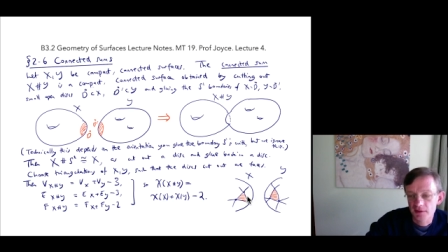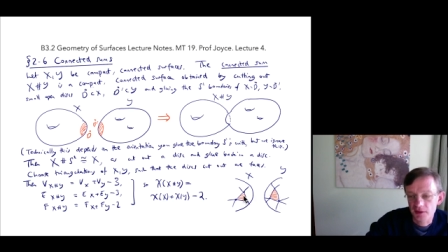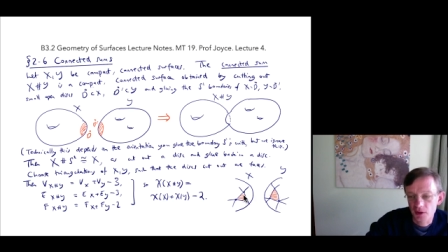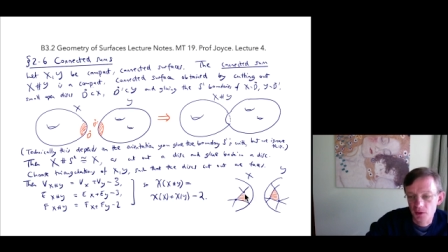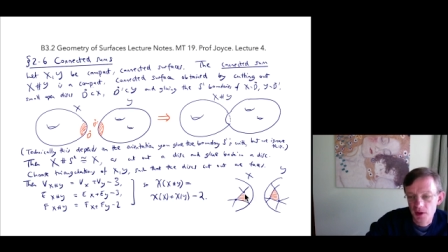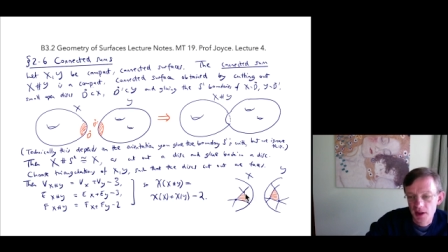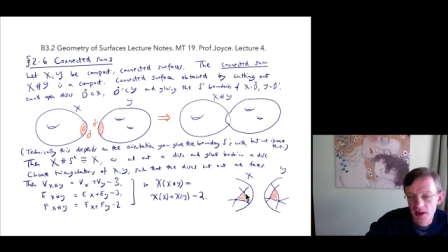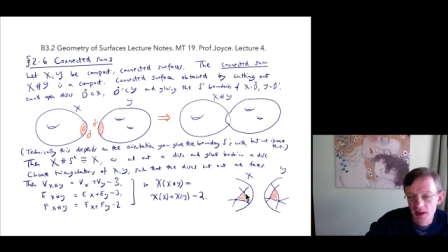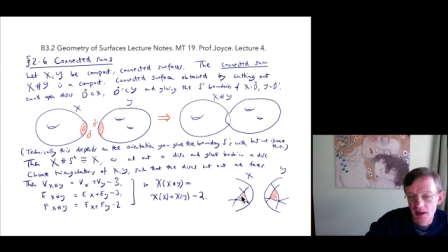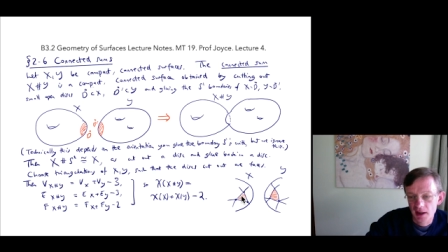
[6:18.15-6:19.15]
So
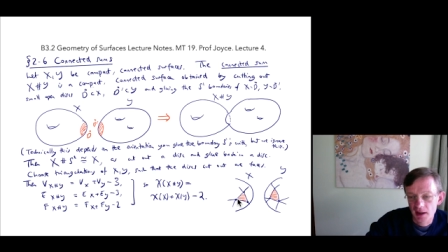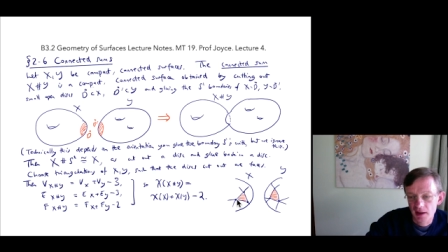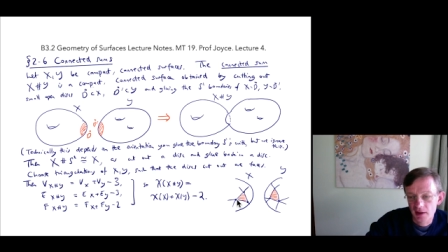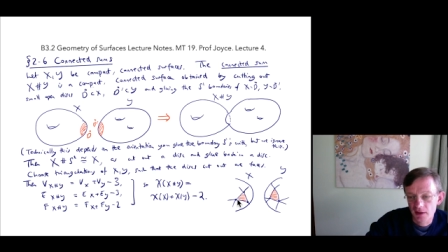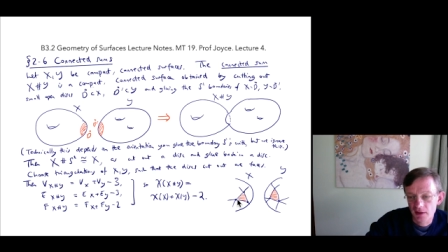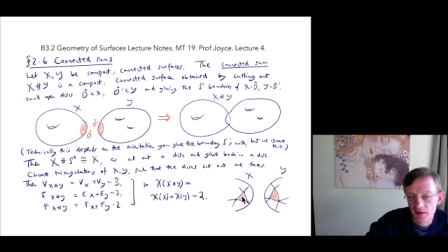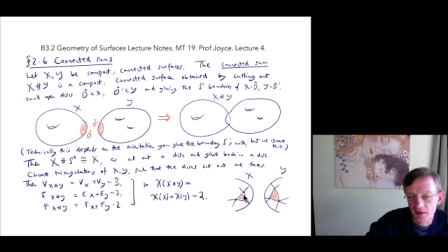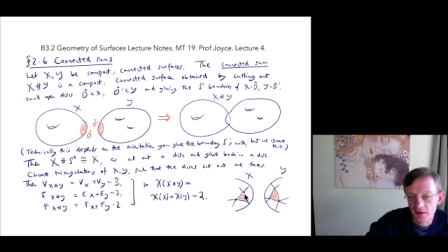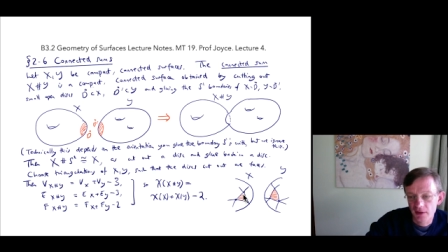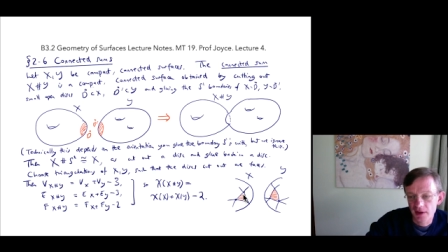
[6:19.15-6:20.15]
uh,
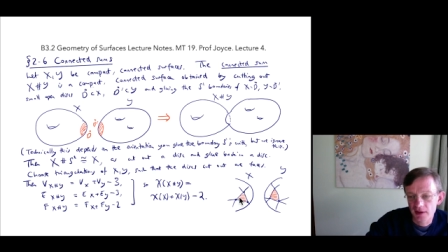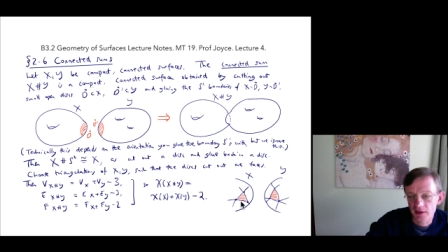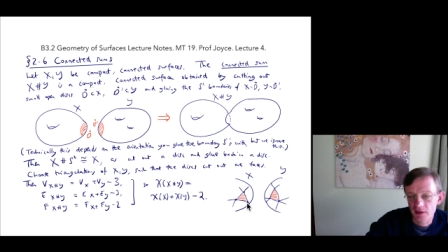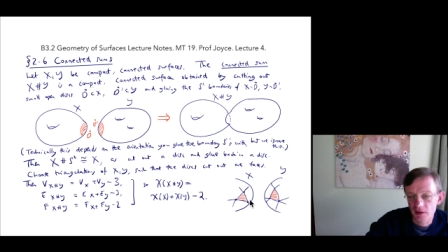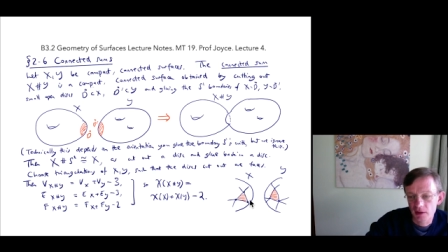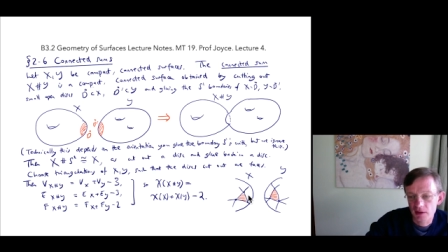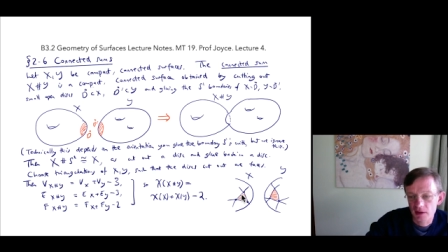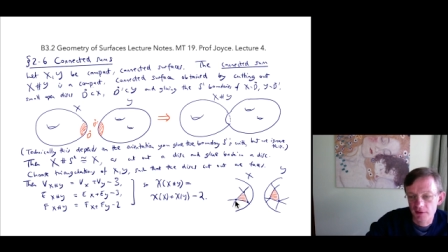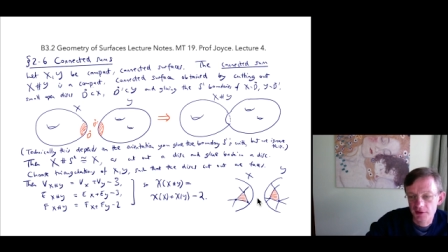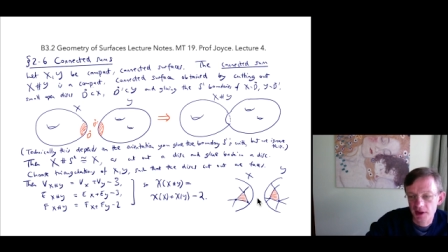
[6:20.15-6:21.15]
the, there are
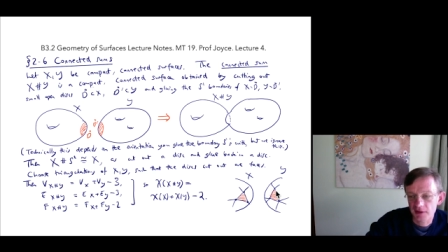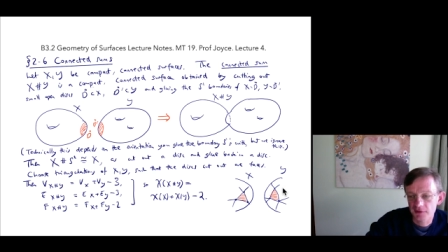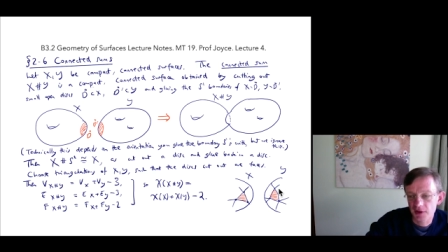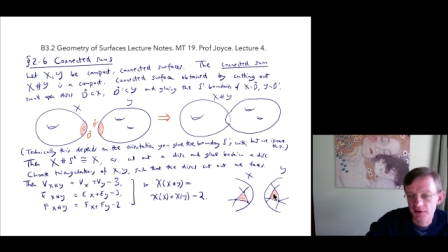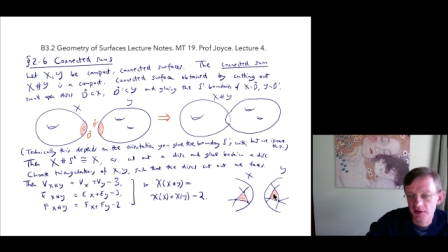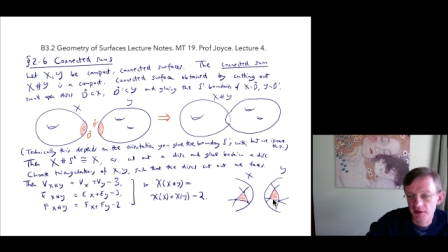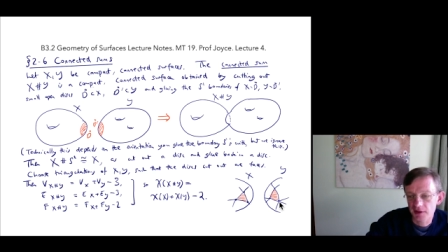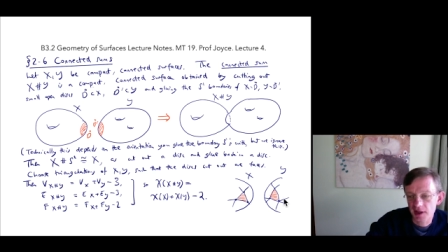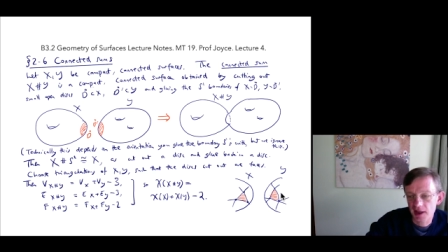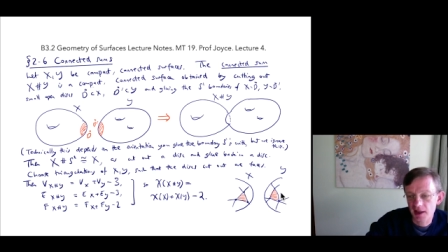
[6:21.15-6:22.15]
kind of six
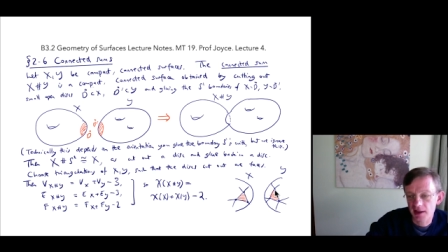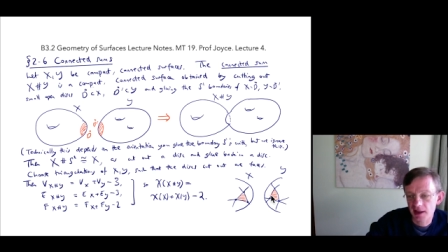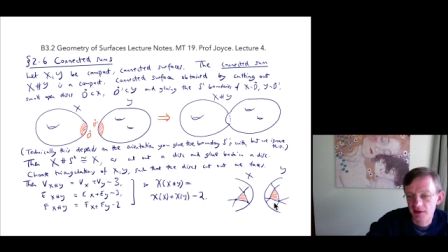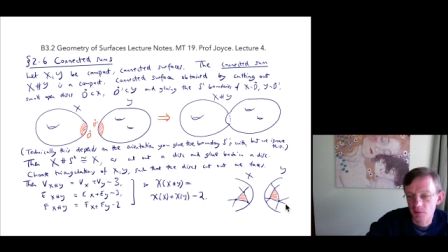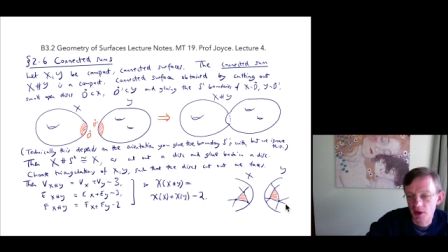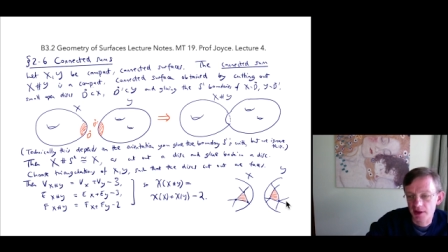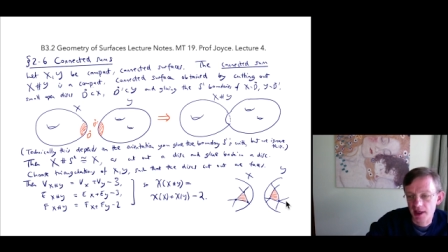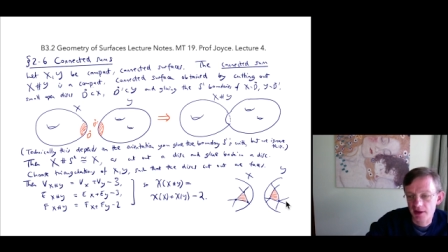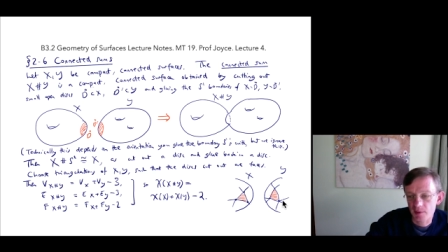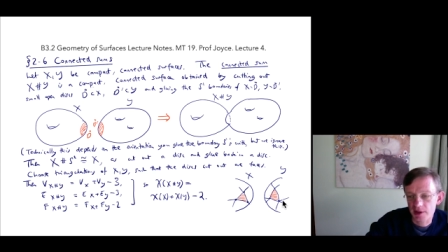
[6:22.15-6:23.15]
vertices here in X and Y
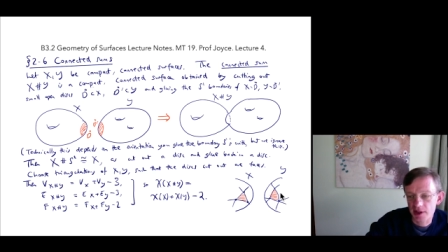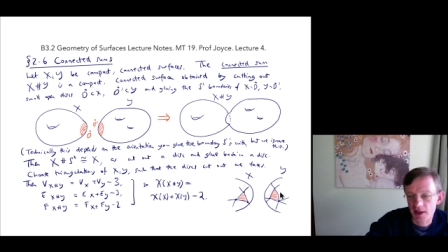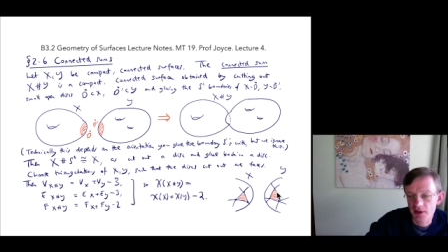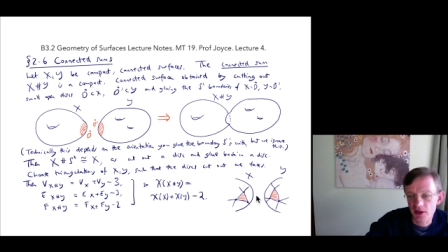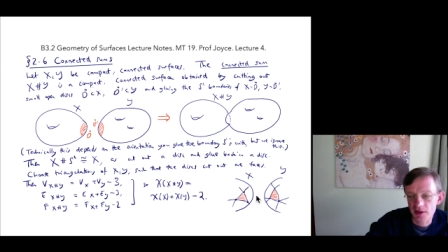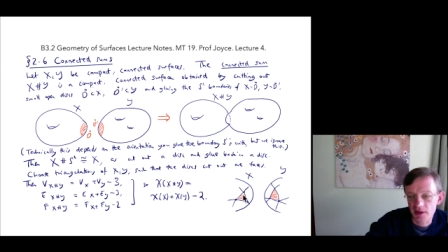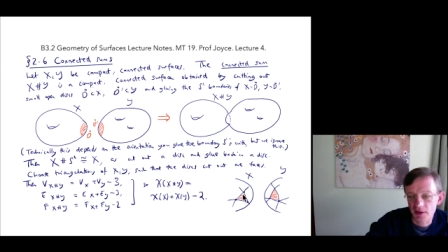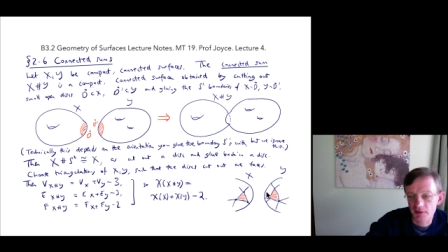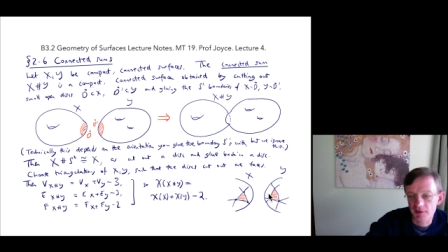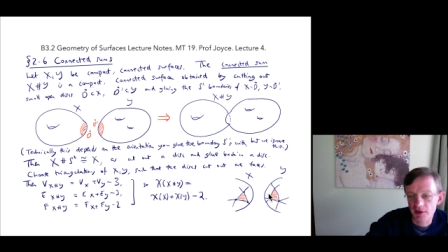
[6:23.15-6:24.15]
together, which get turned
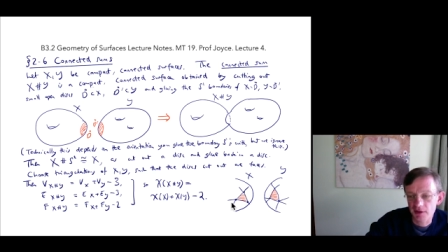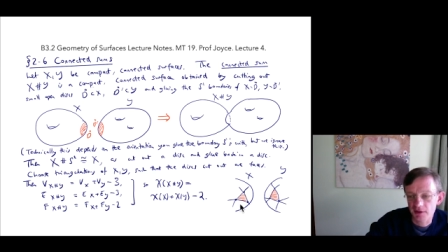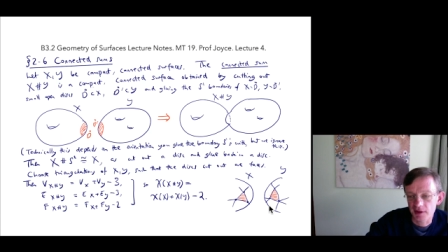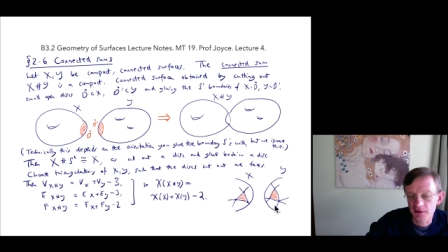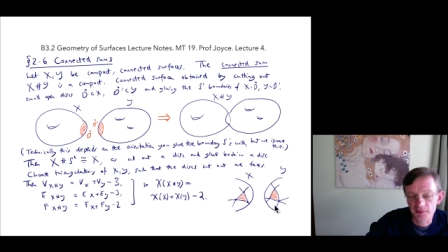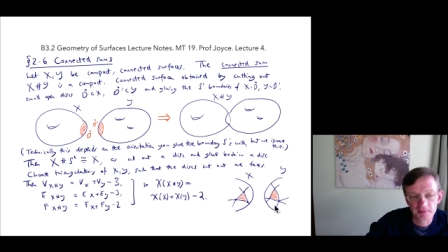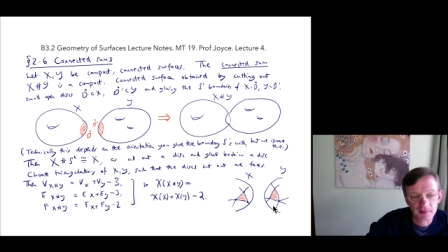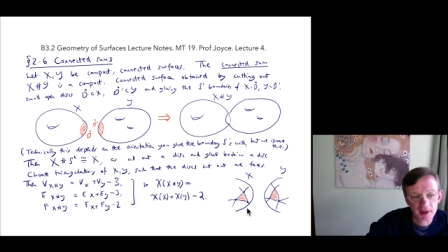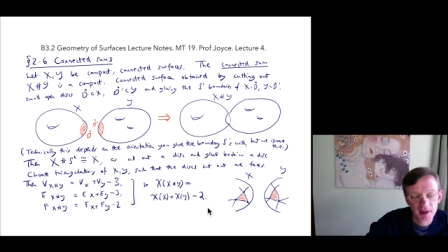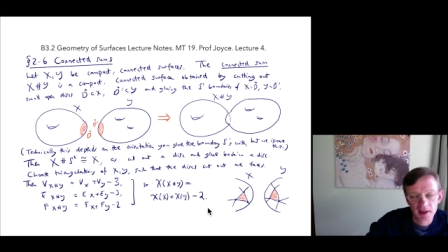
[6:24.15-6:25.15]
into three vertices
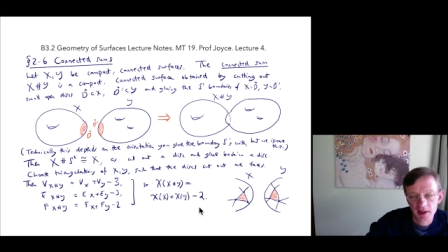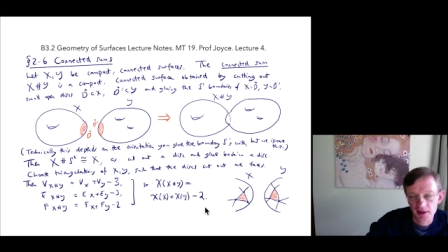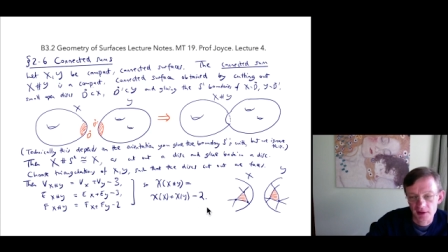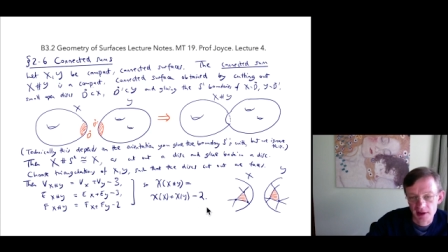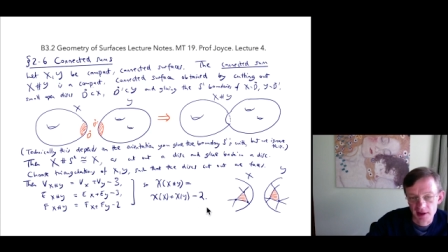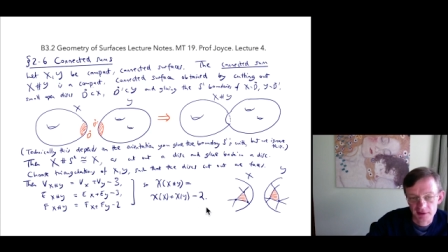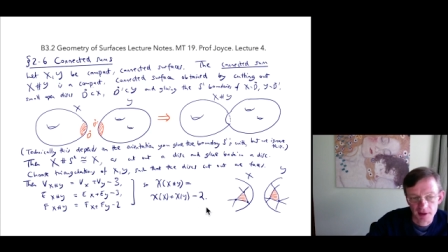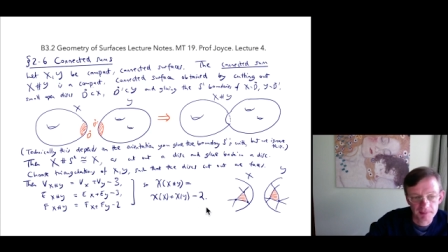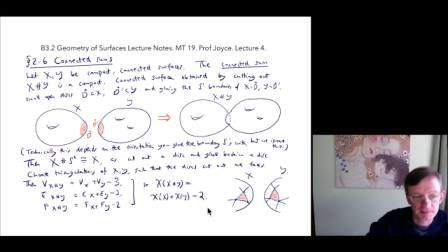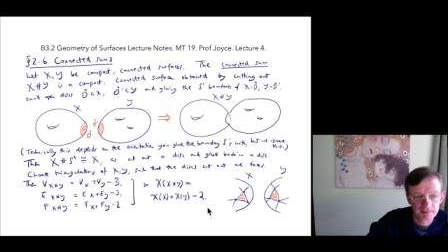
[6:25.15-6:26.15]
in the connect
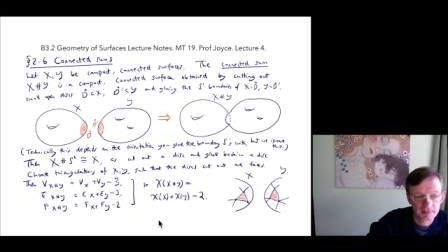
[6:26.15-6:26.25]
sum.